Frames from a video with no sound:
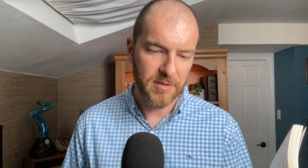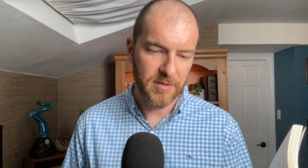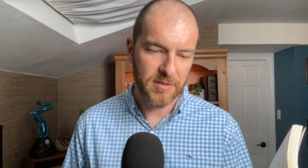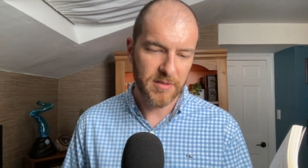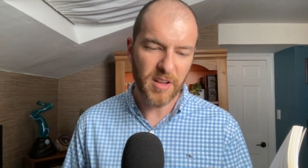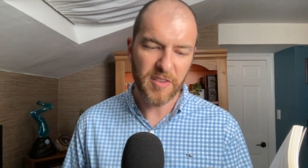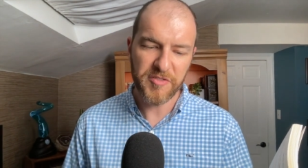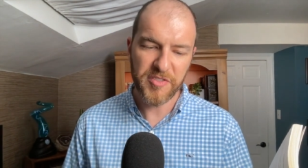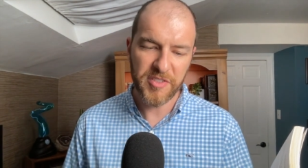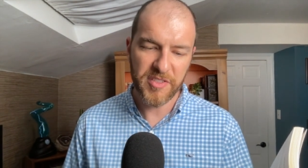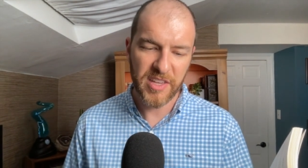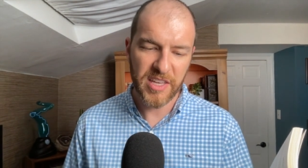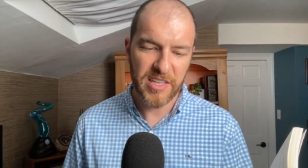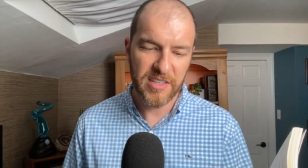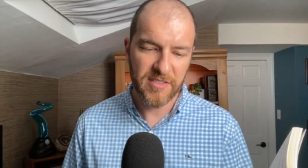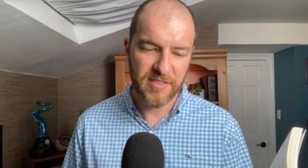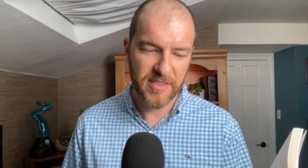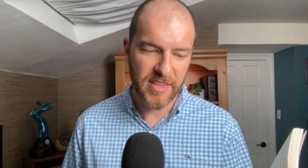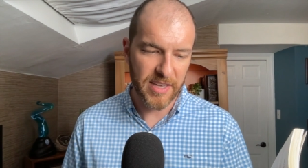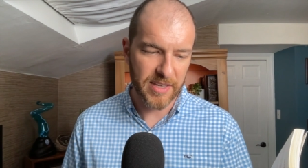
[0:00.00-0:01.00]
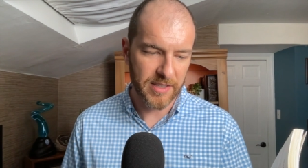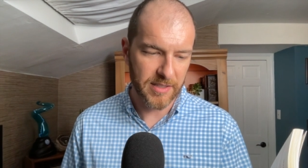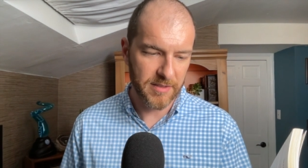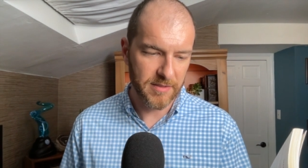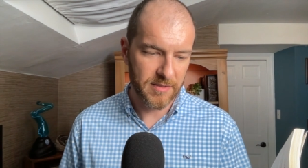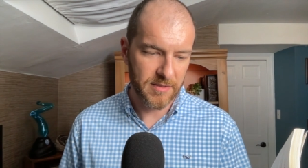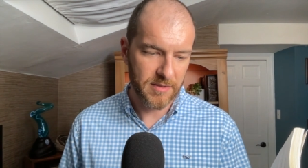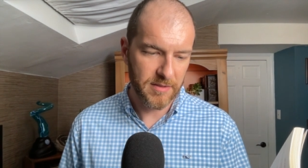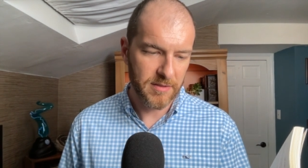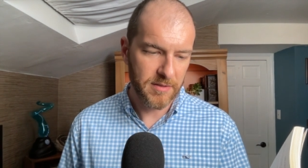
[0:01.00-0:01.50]
Not for these
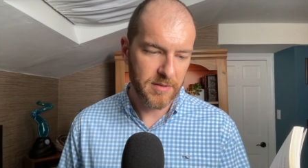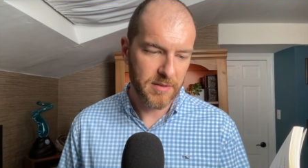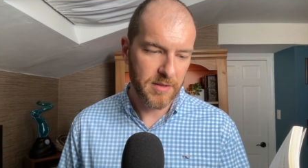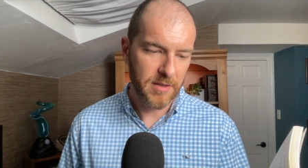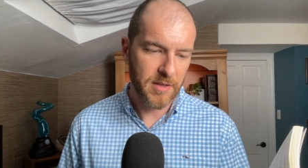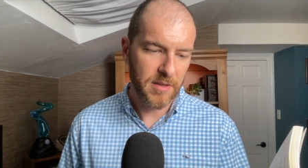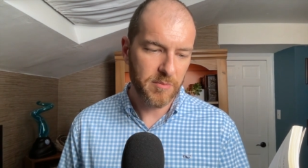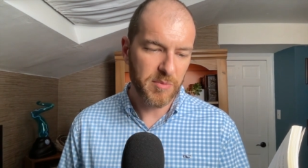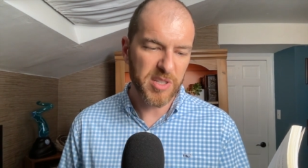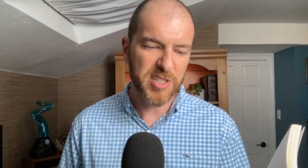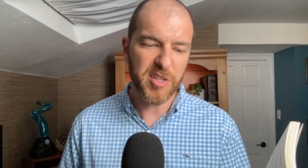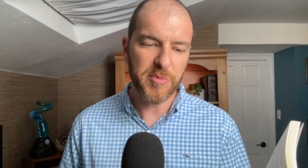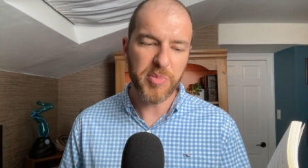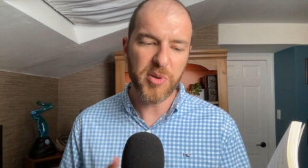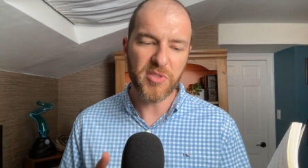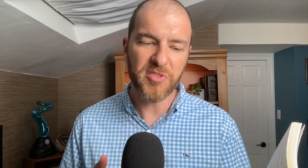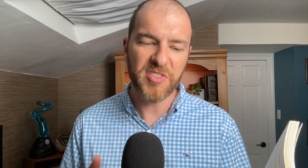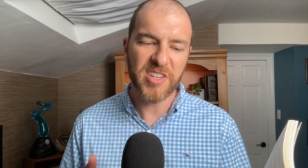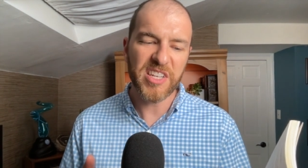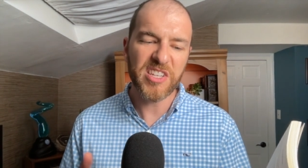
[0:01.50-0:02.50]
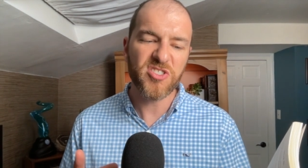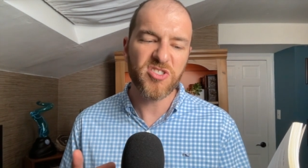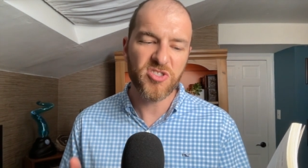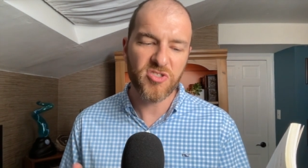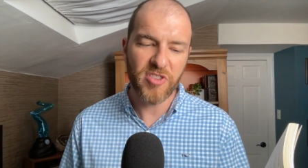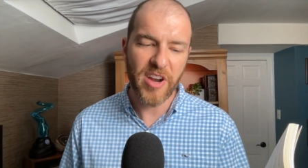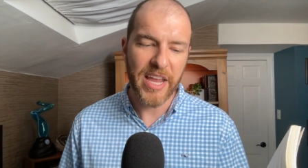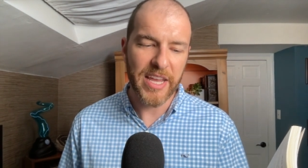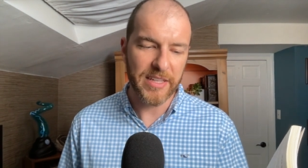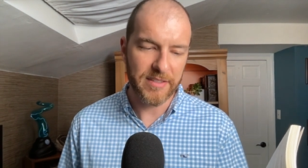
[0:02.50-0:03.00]
things, but to put things
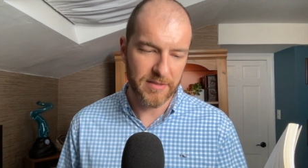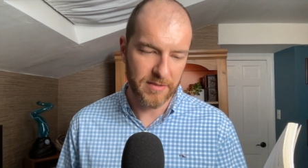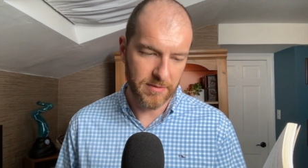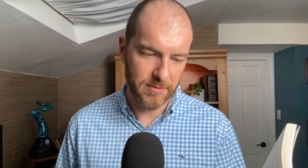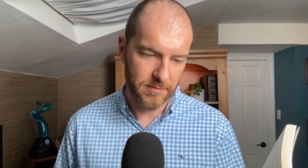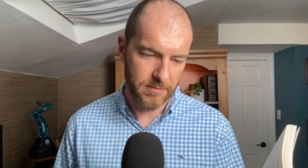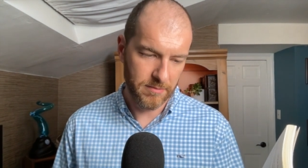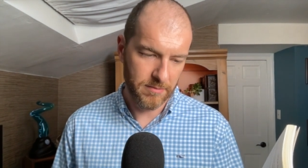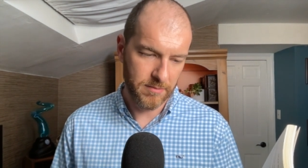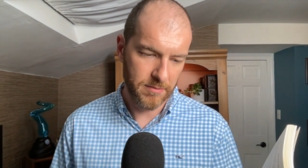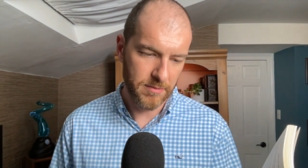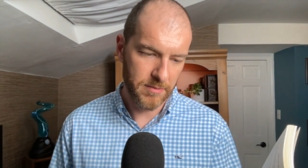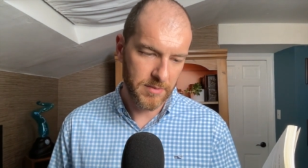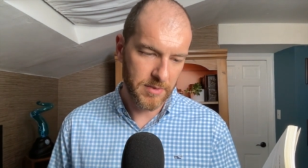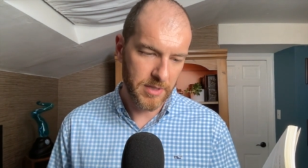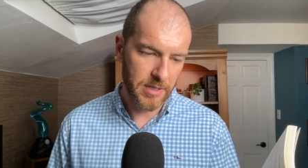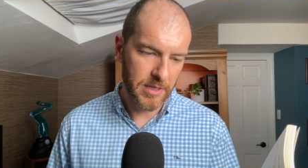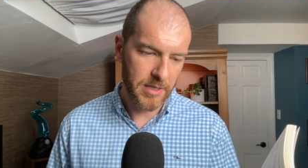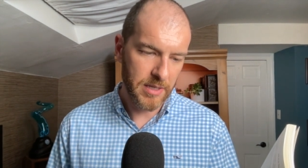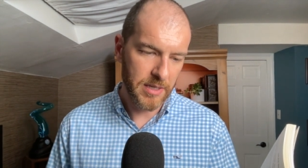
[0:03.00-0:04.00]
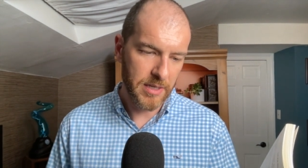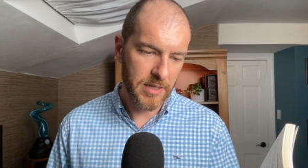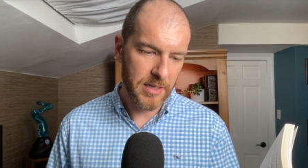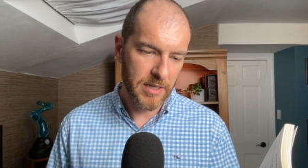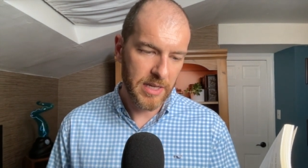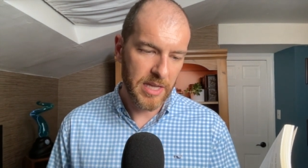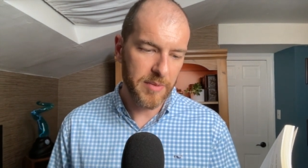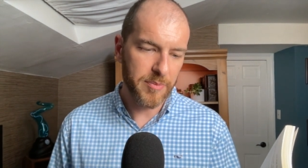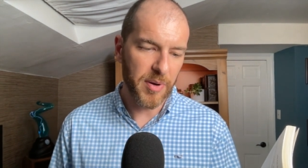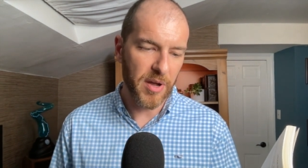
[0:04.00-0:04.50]
straight.
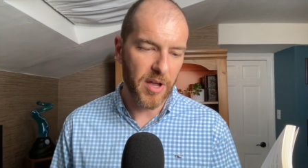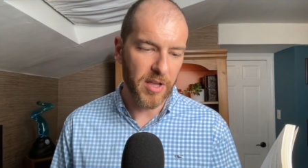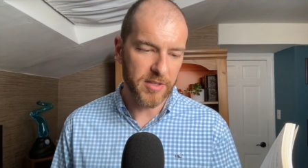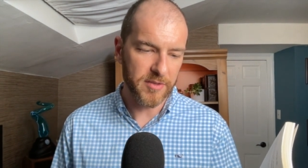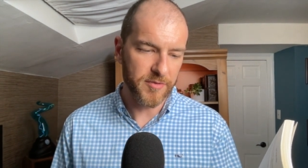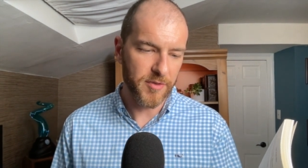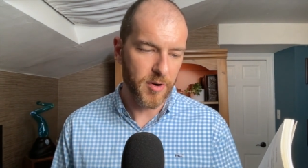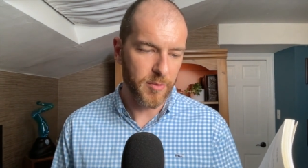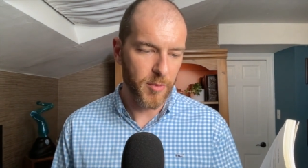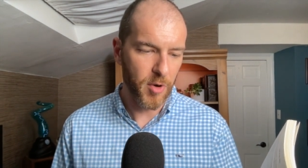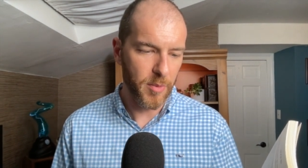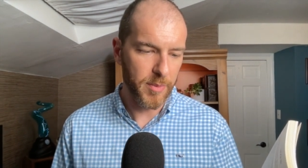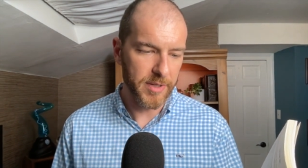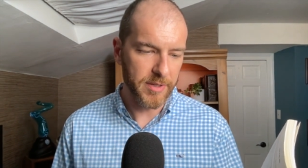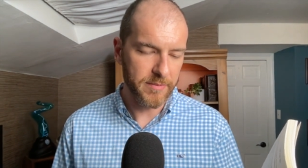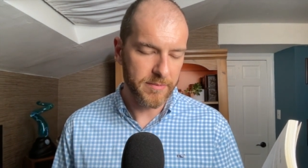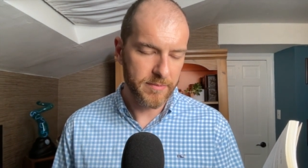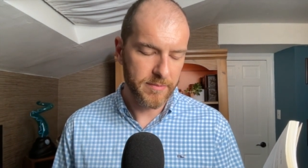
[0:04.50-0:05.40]
He paused for a moment.